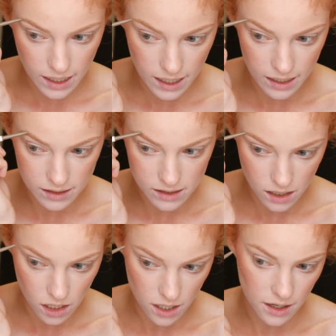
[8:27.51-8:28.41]
and
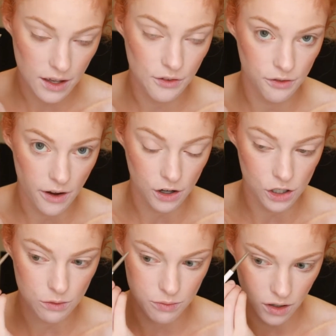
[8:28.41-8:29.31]
a
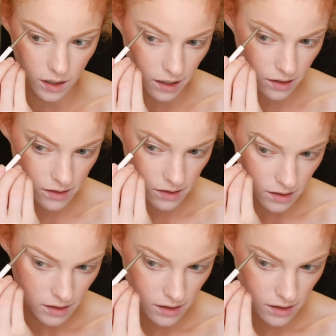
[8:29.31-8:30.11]
very good product.